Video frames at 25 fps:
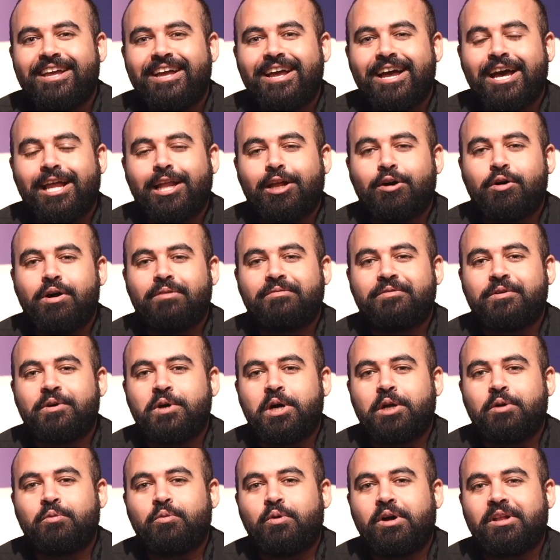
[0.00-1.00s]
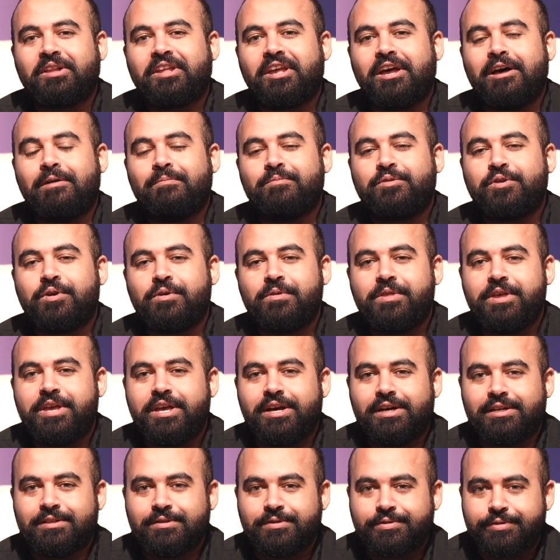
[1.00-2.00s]
Hello everyone, welcome to the
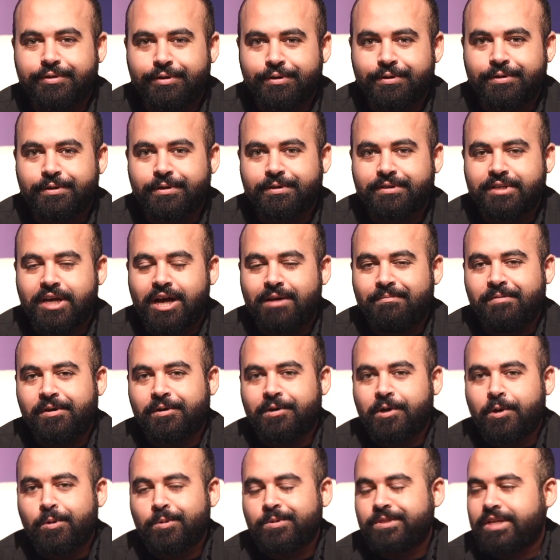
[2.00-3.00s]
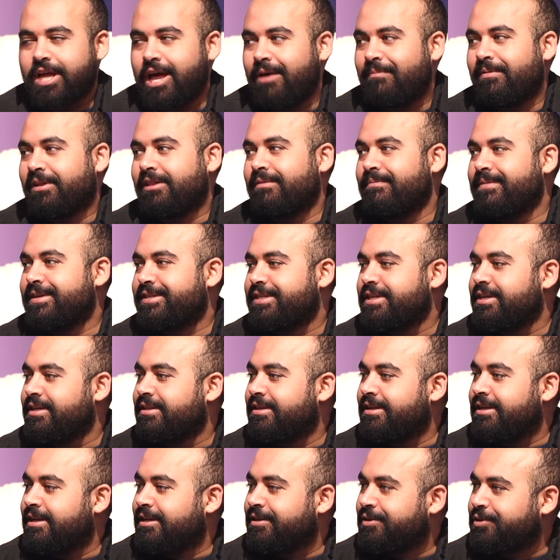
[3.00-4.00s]
Untold. I'm your host Ahmad
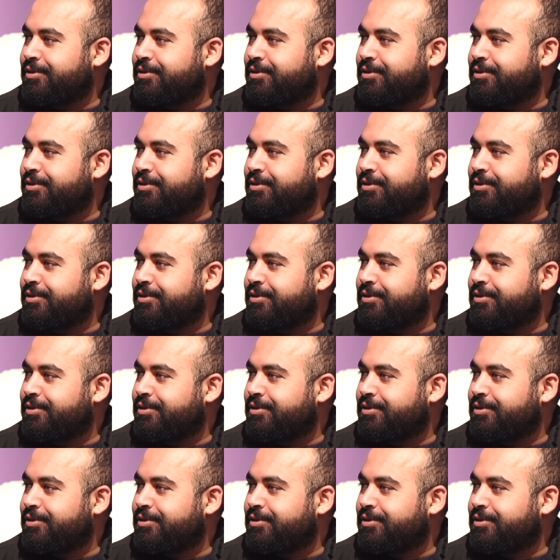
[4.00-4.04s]
ALMazeedi,